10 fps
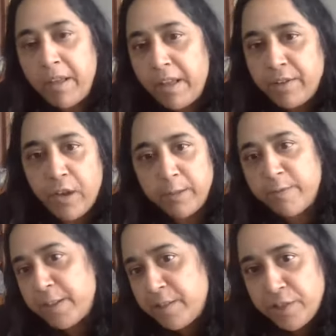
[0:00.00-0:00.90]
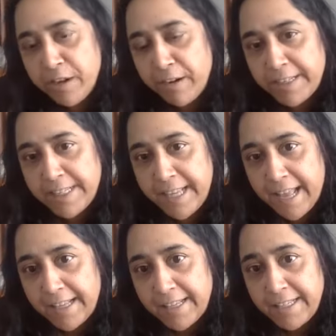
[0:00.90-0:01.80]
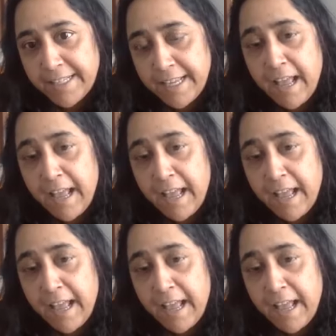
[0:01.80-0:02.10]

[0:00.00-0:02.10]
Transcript: Dr. Bhattacharya says.